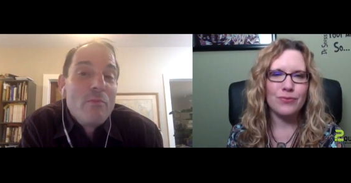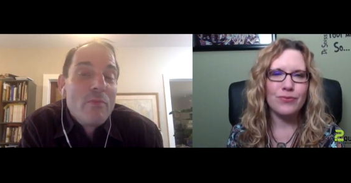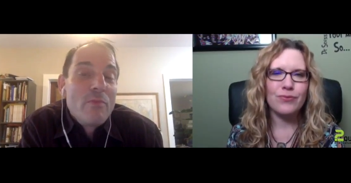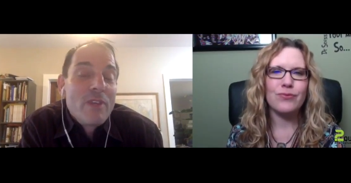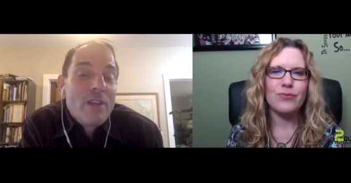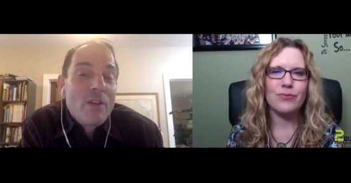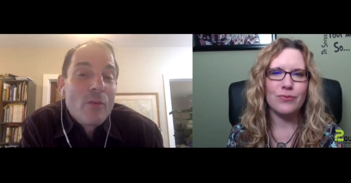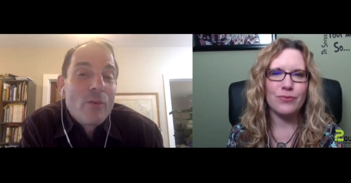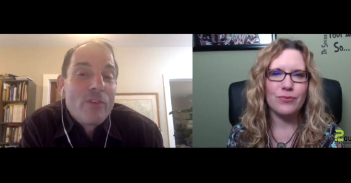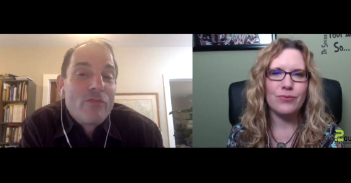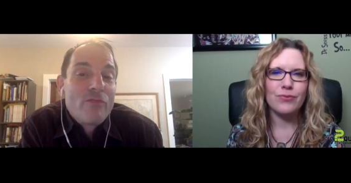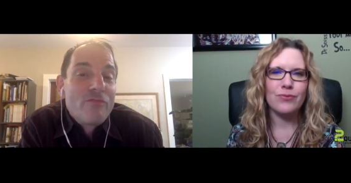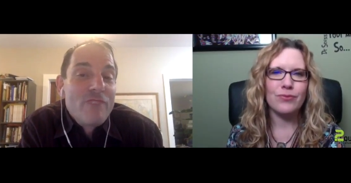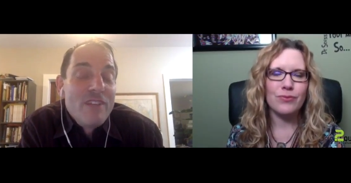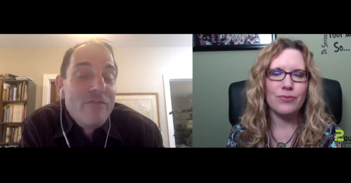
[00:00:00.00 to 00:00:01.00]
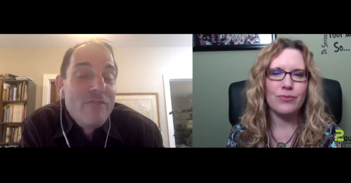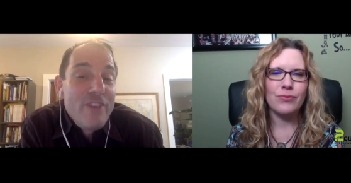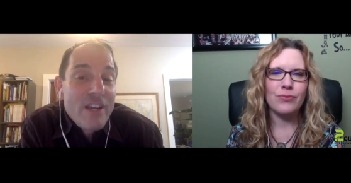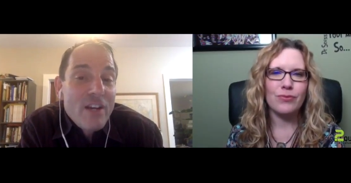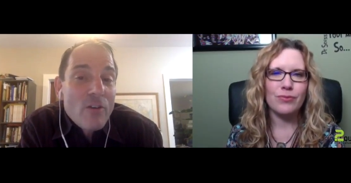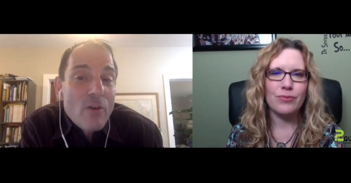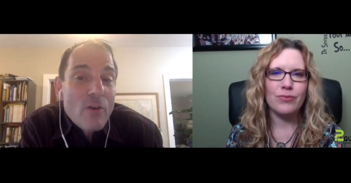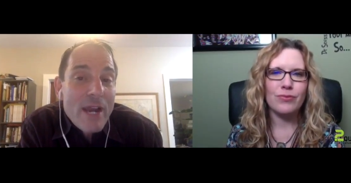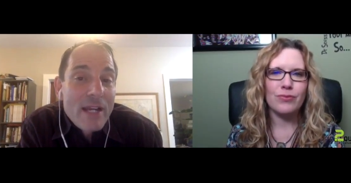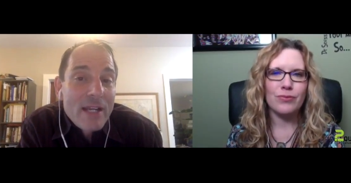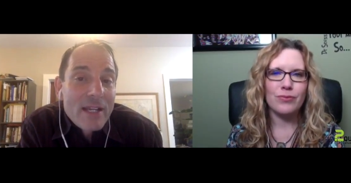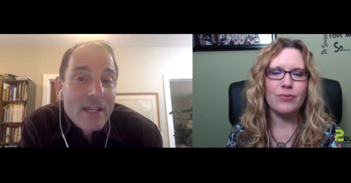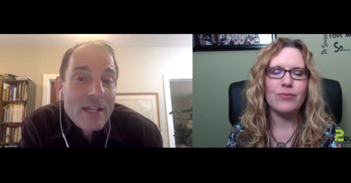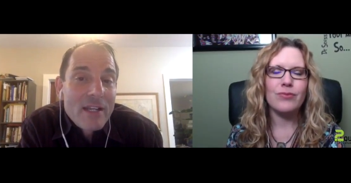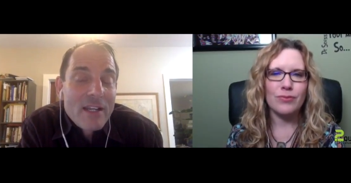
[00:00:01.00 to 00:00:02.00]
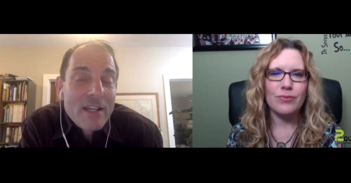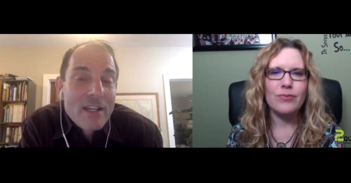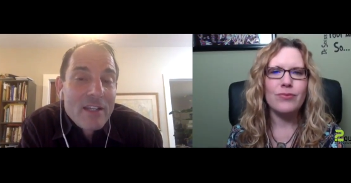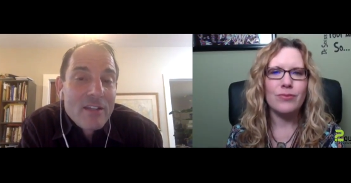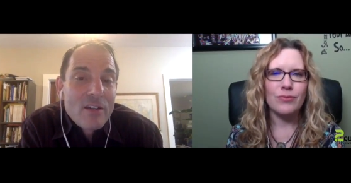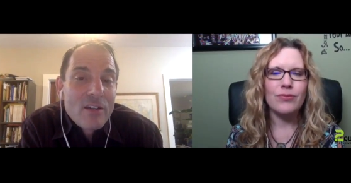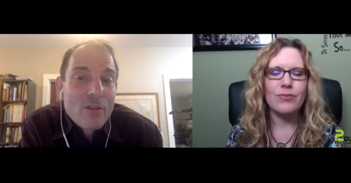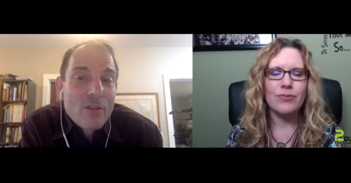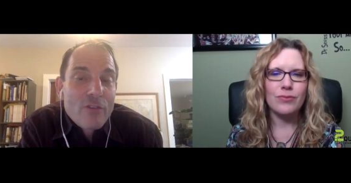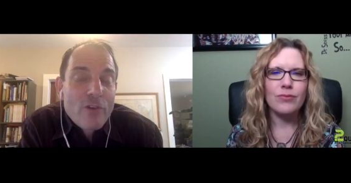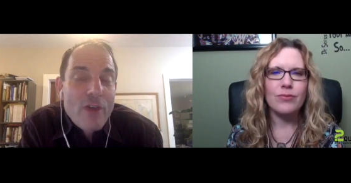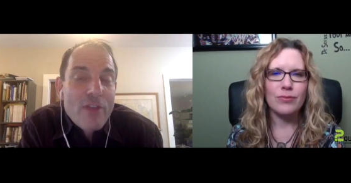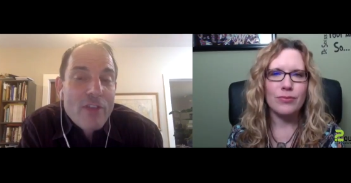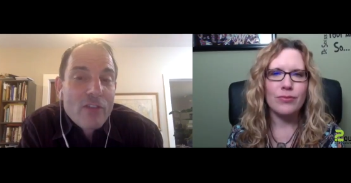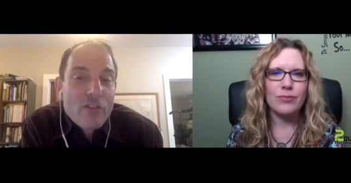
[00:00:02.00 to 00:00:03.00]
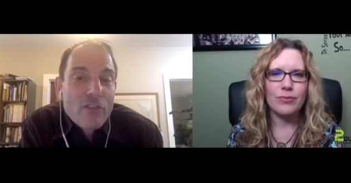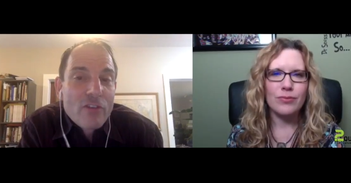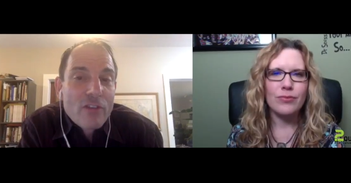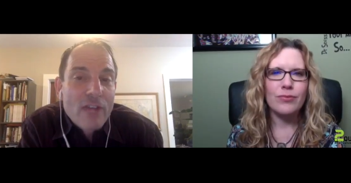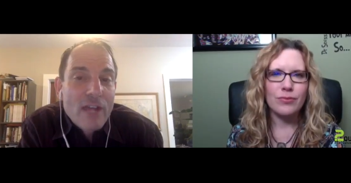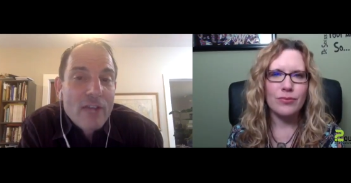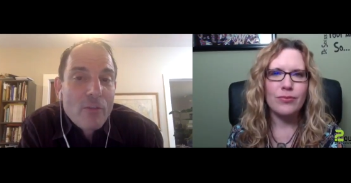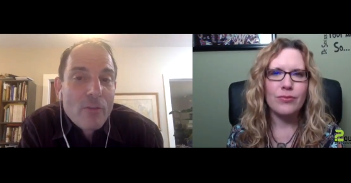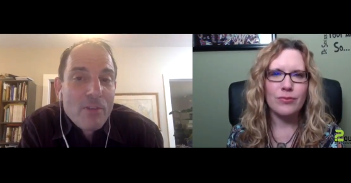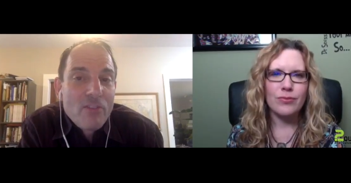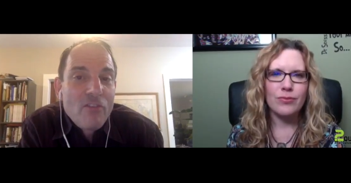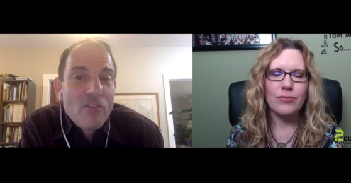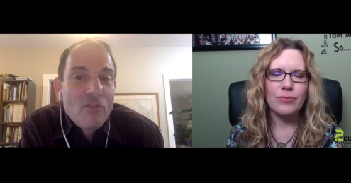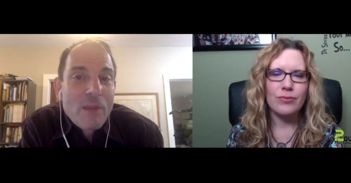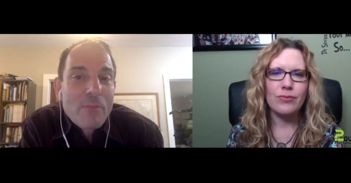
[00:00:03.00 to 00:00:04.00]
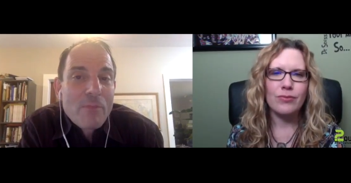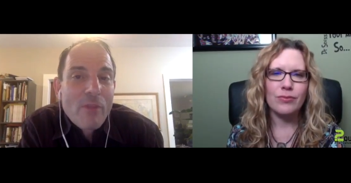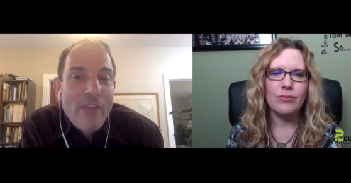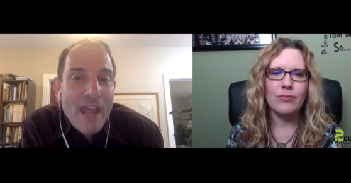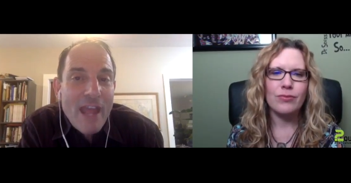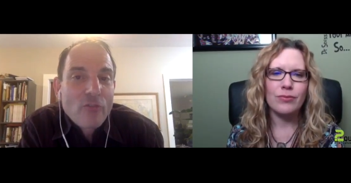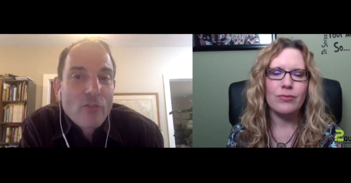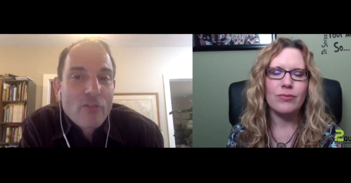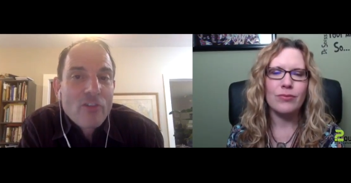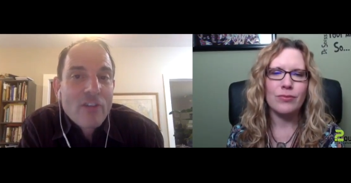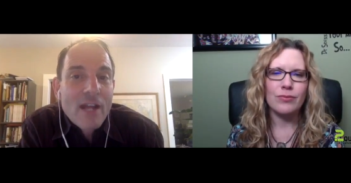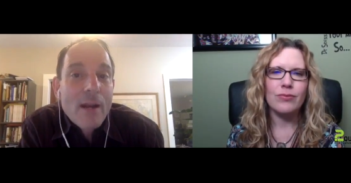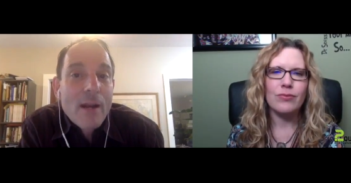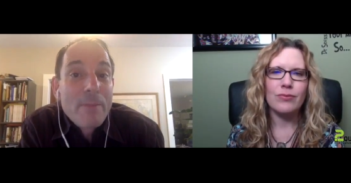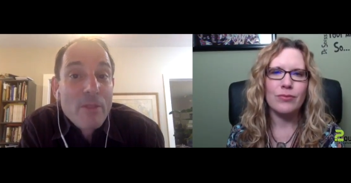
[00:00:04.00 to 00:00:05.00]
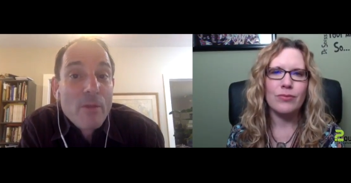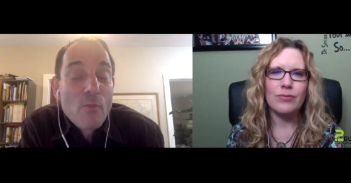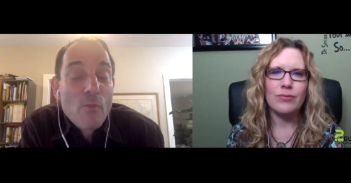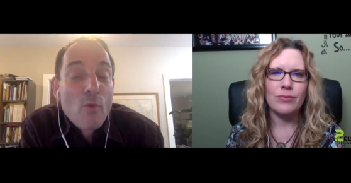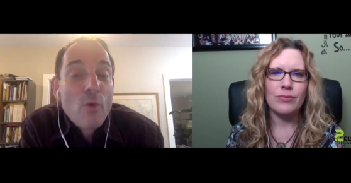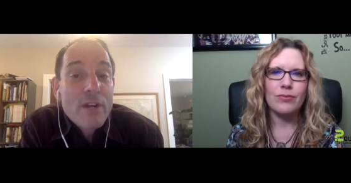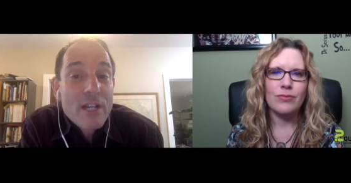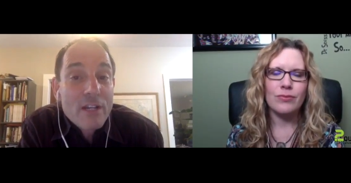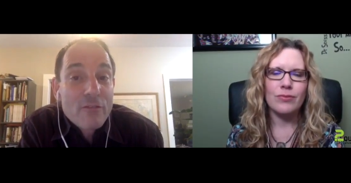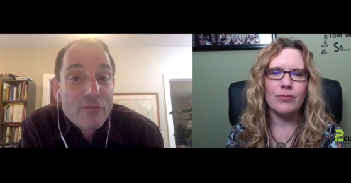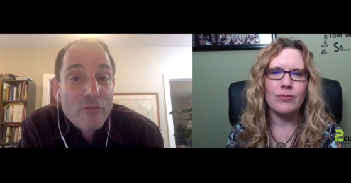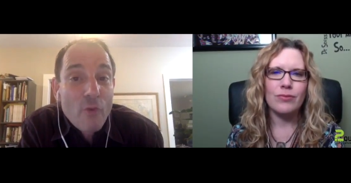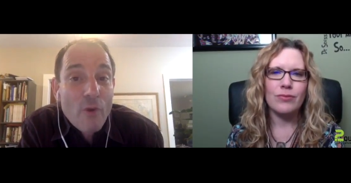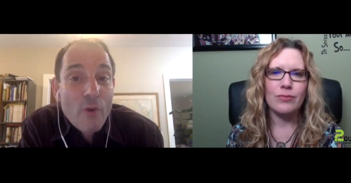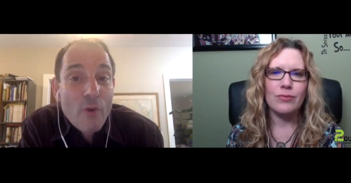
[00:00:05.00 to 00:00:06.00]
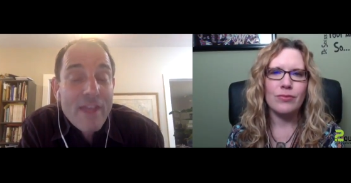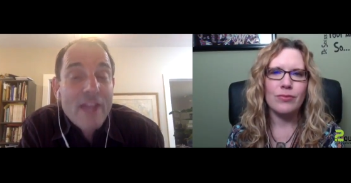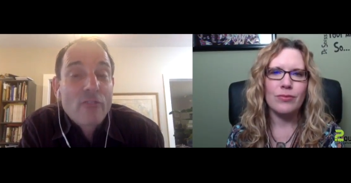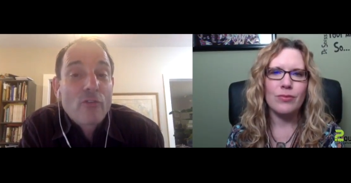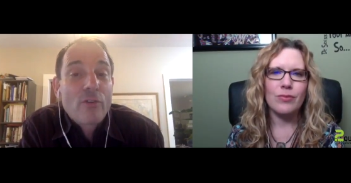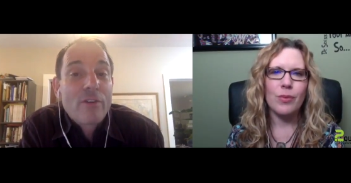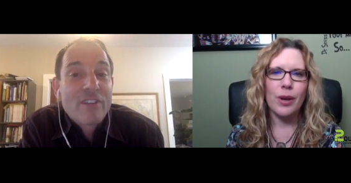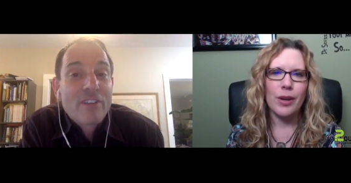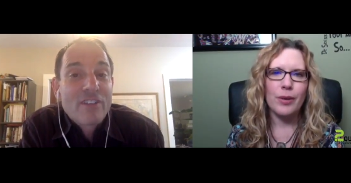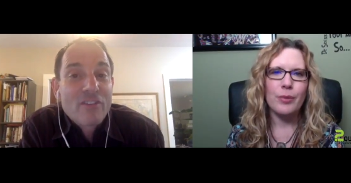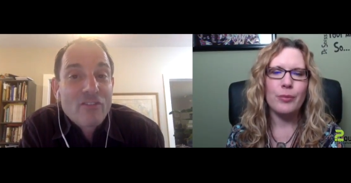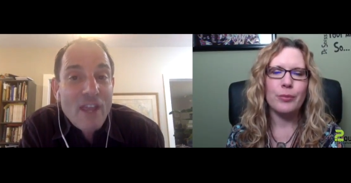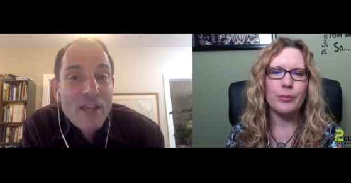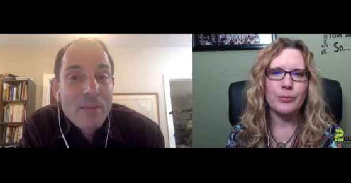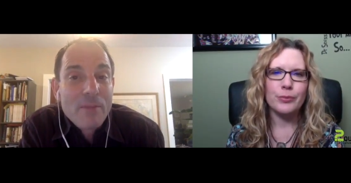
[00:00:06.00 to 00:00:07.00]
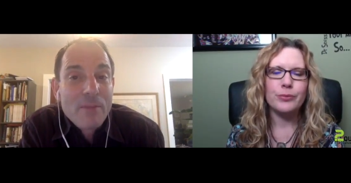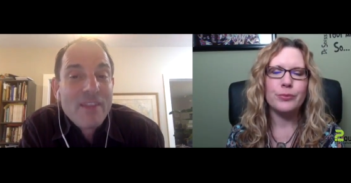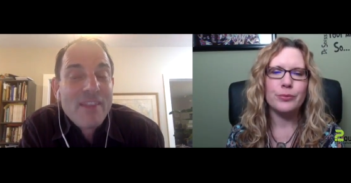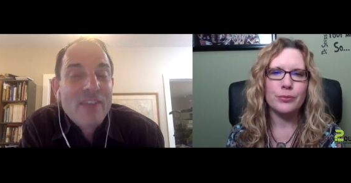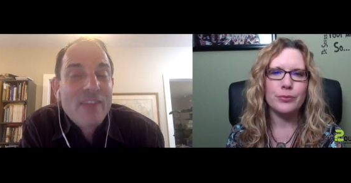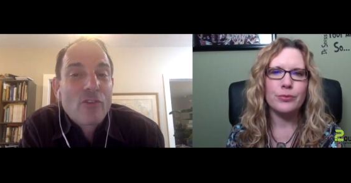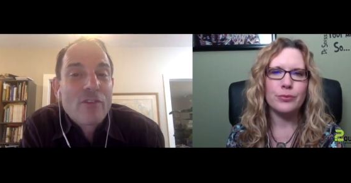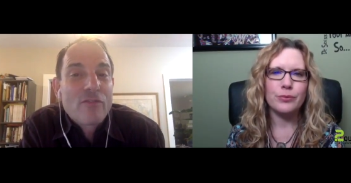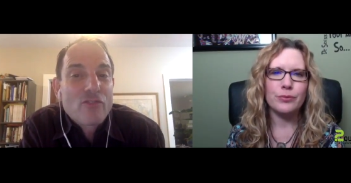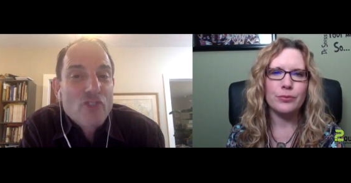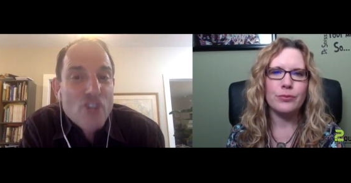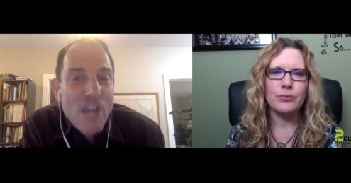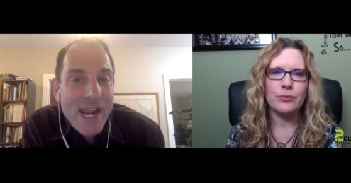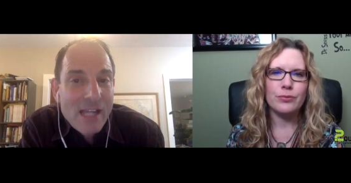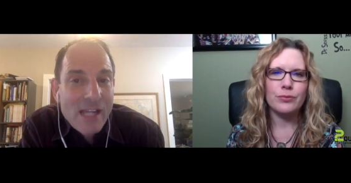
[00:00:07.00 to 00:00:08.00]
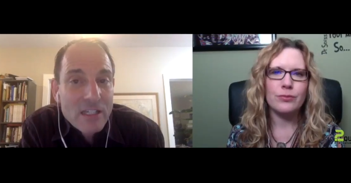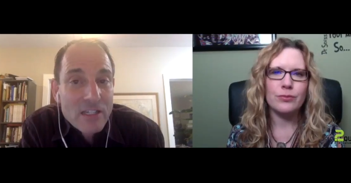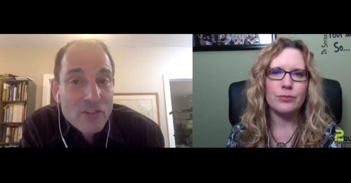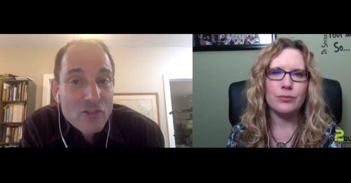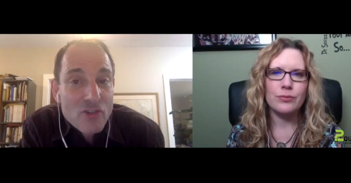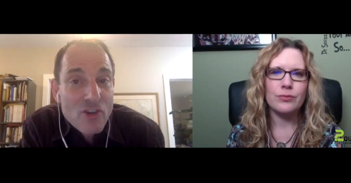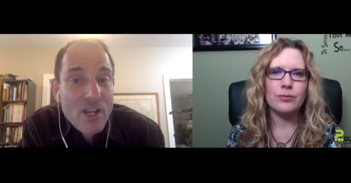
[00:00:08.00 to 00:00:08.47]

Speaker 1: you know was invigorating and, and you know for i think certain kinds of business people that's what you get up in the morning for that sort of right. excitement that sort of challenge